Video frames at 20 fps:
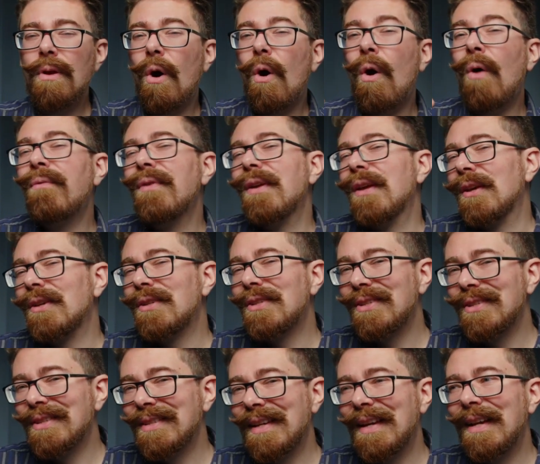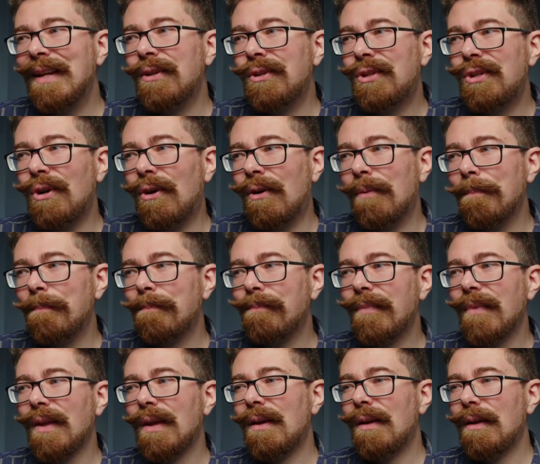obvious in shot.
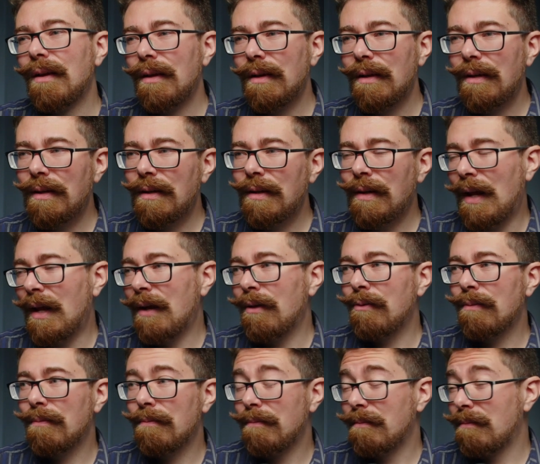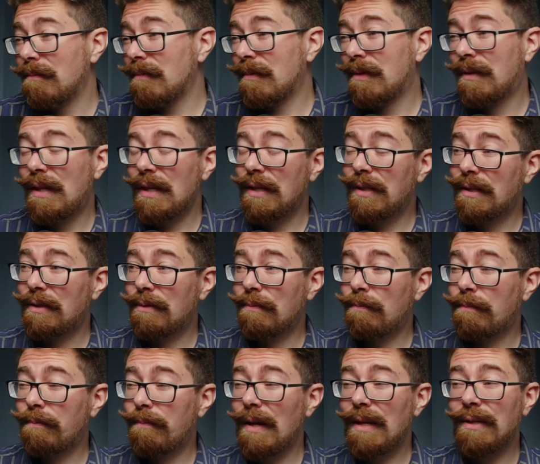Now, this
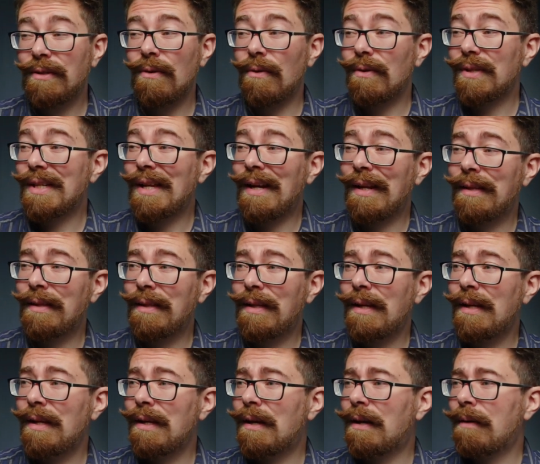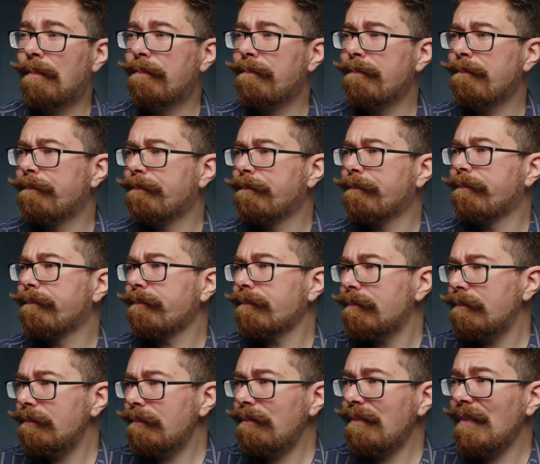is not selling the
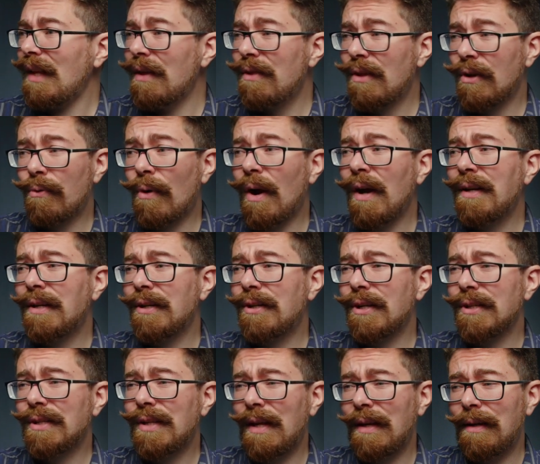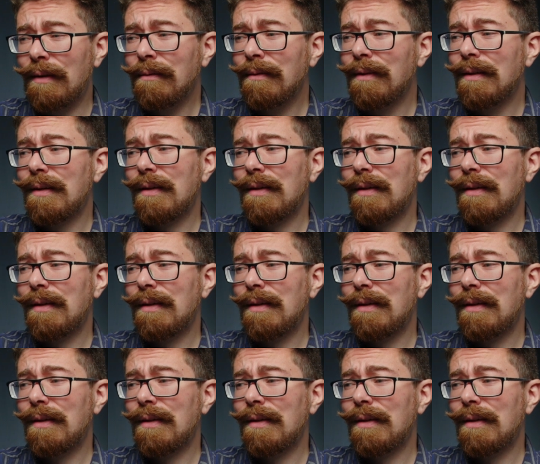grinder just here,